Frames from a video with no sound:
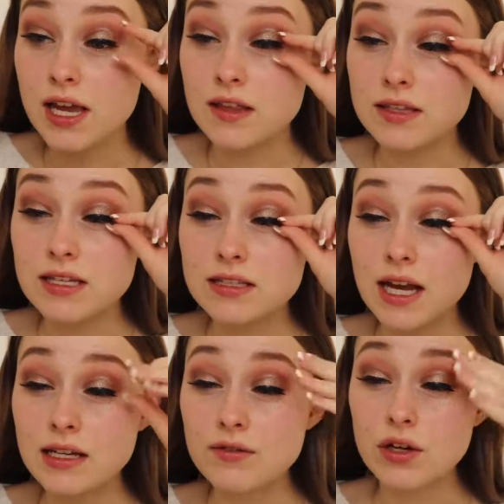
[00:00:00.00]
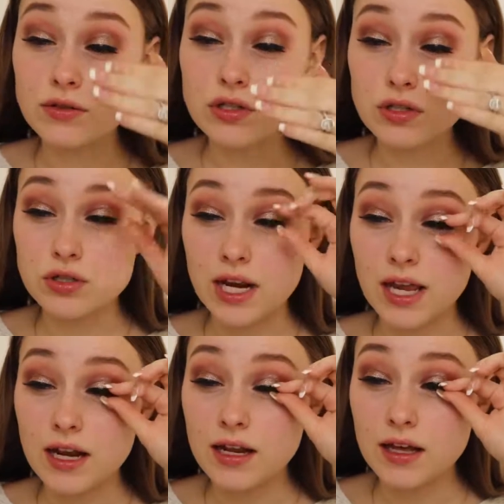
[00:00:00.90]
and these kind of go
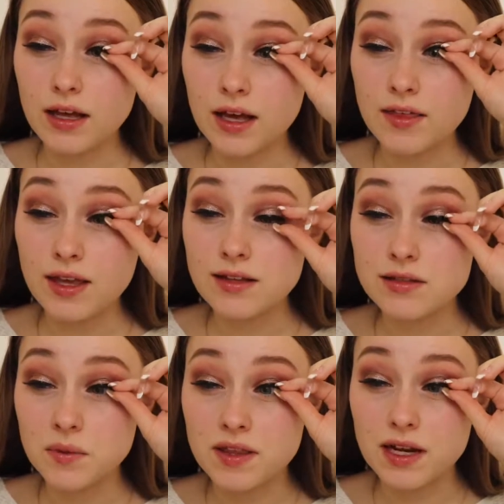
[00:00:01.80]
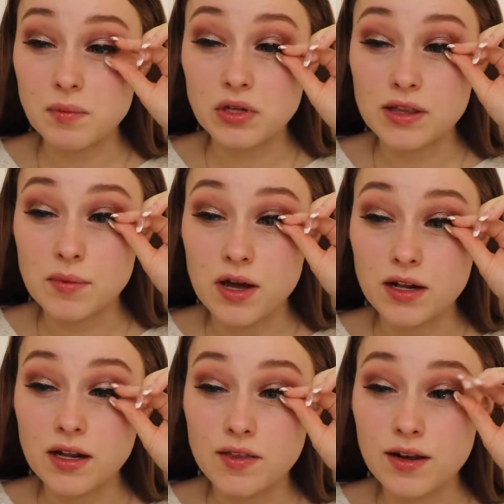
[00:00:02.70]
straight. I think it's the way that I put them on.